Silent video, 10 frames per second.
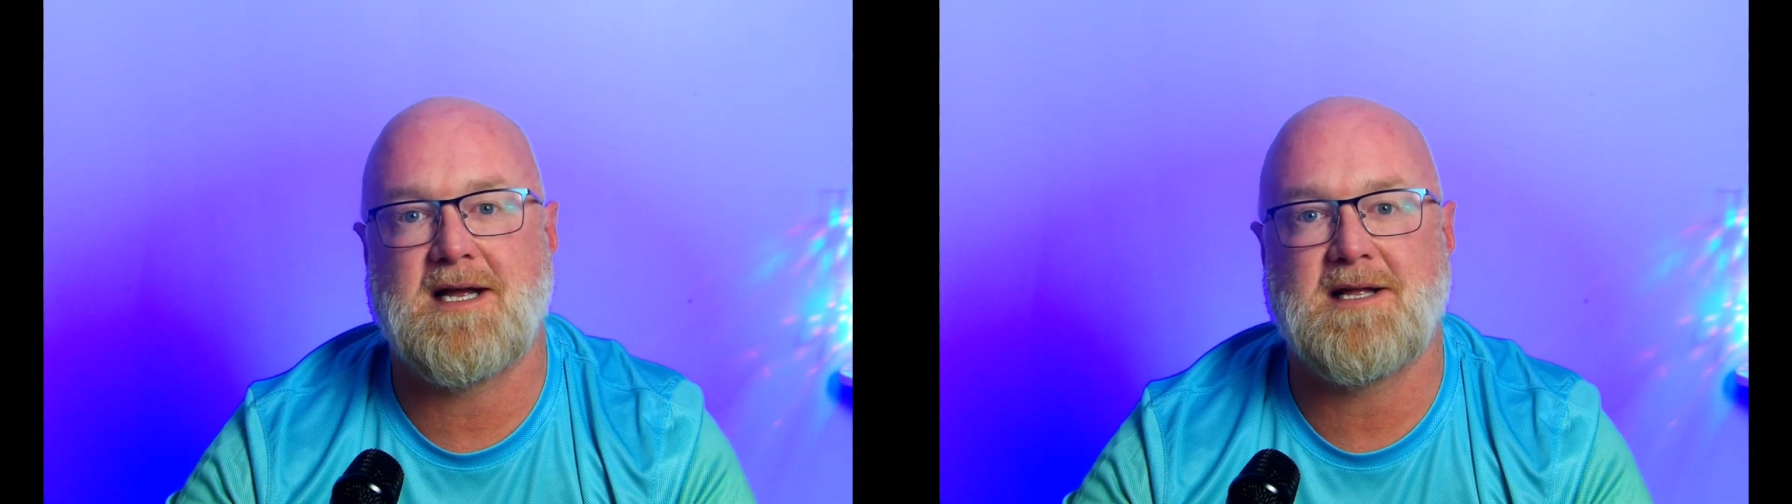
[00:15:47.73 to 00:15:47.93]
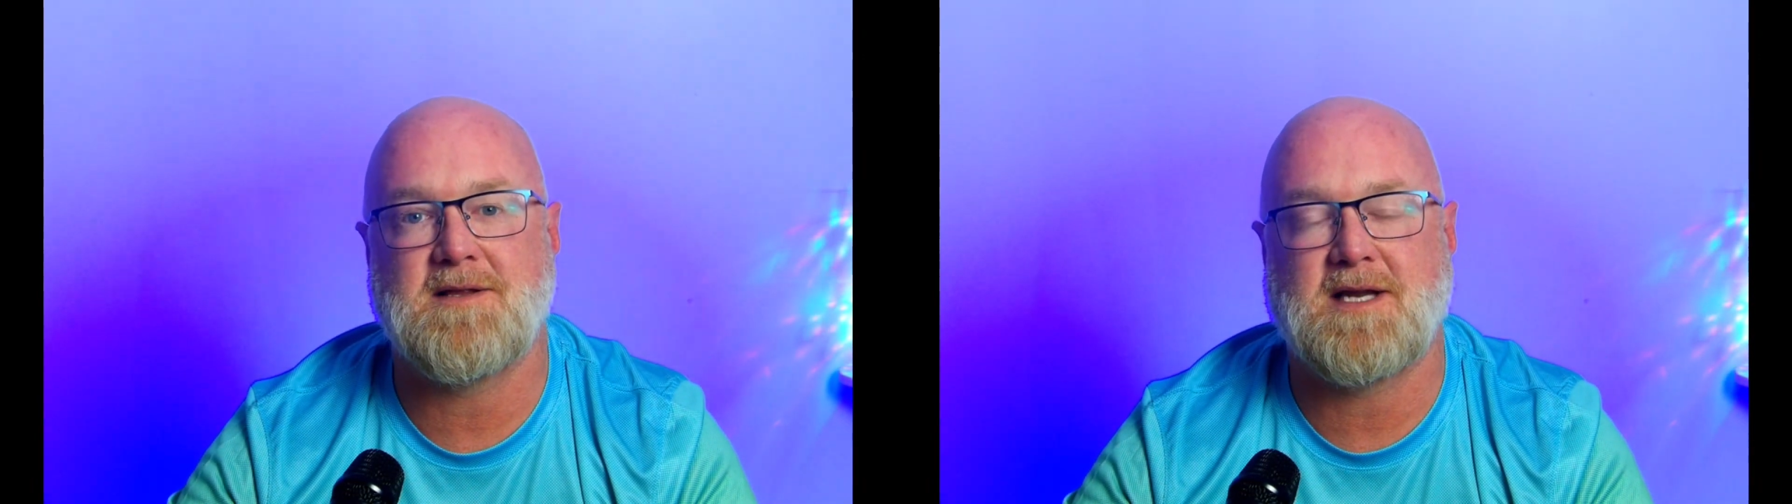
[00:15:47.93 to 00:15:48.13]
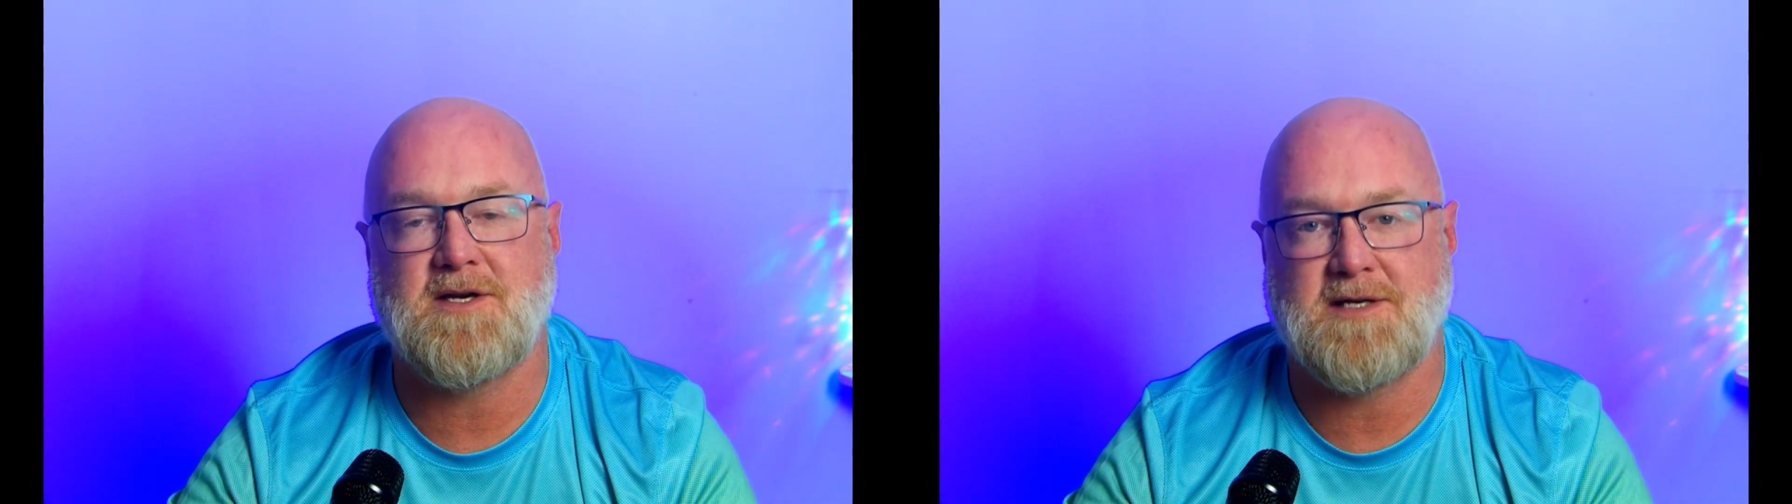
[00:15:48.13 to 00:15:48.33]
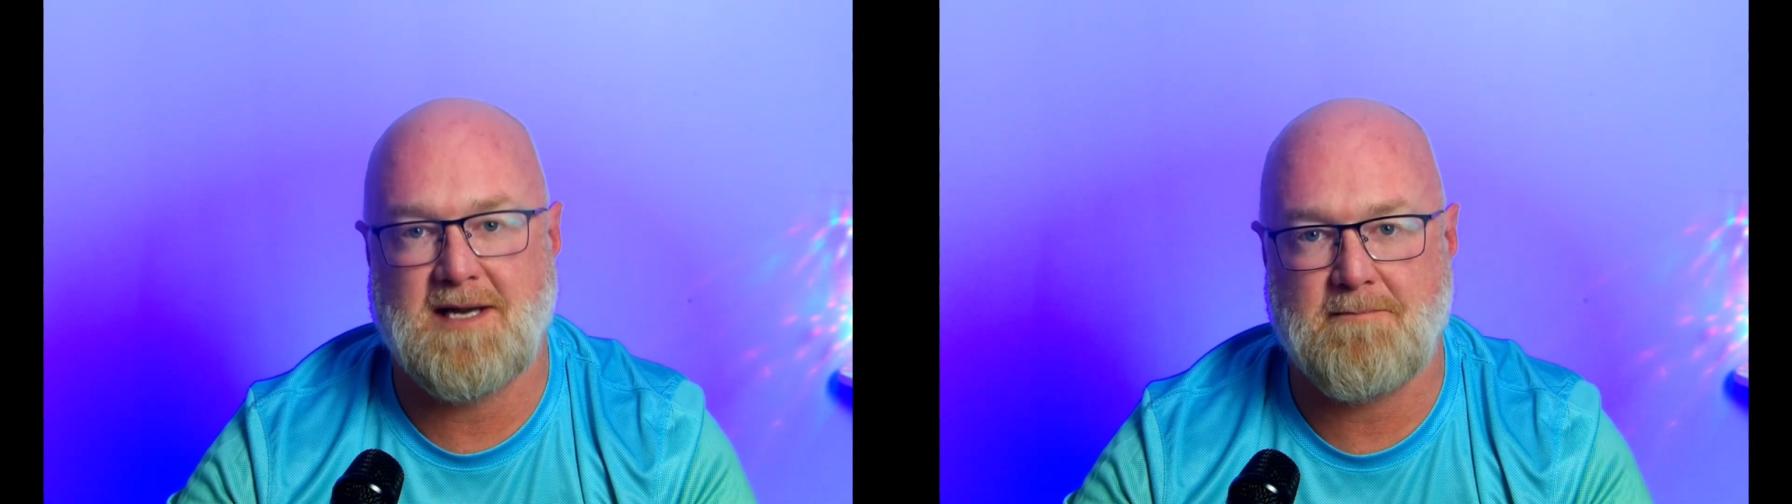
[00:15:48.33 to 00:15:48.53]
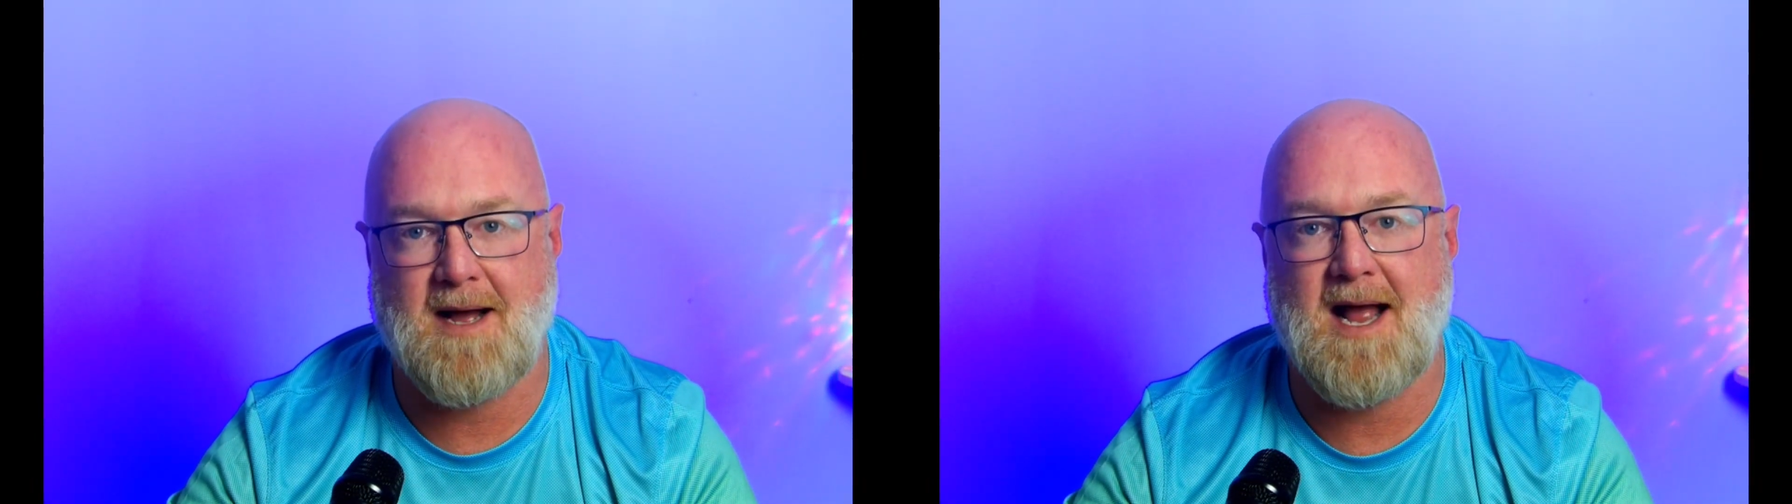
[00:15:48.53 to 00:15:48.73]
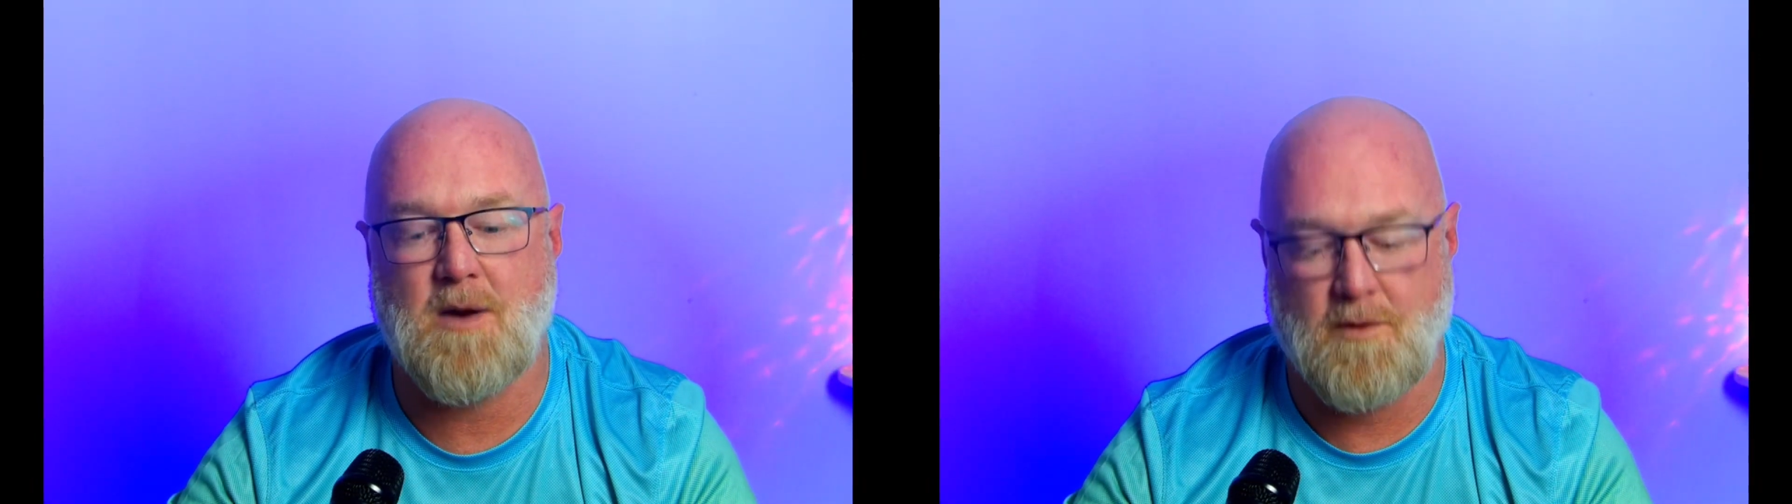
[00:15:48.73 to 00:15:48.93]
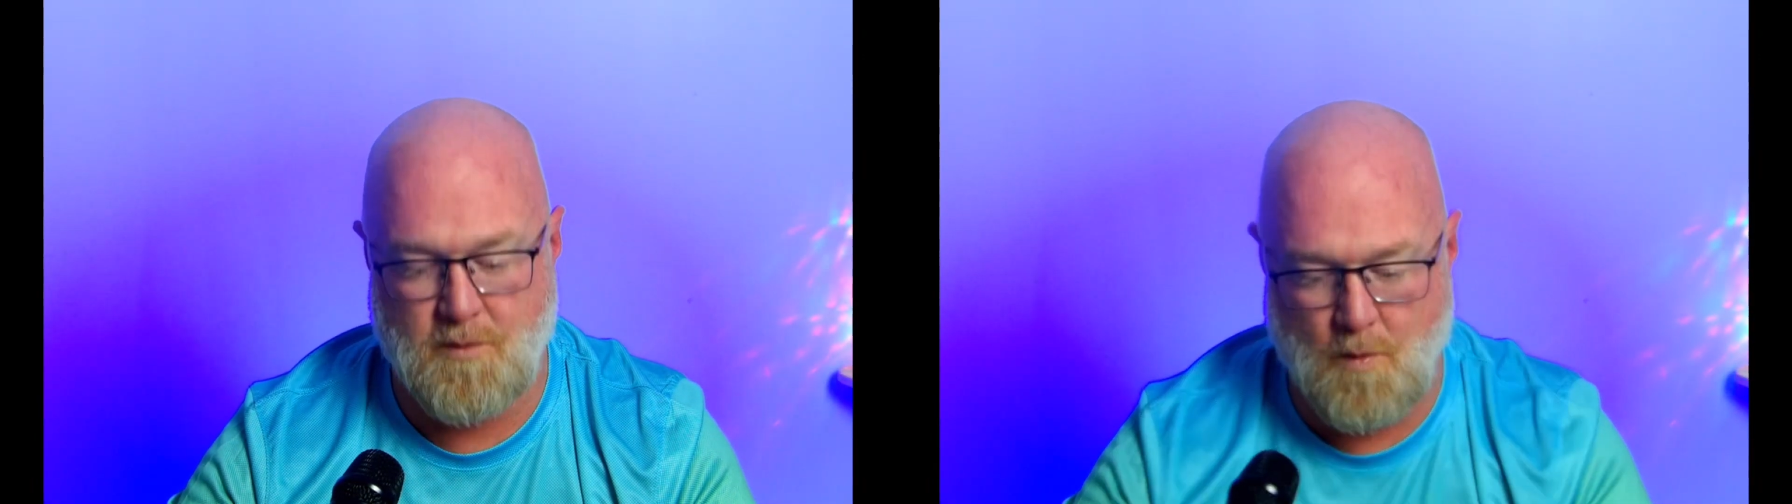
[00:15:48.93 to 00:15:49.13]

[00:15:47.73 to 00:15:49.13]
Uh, can get by with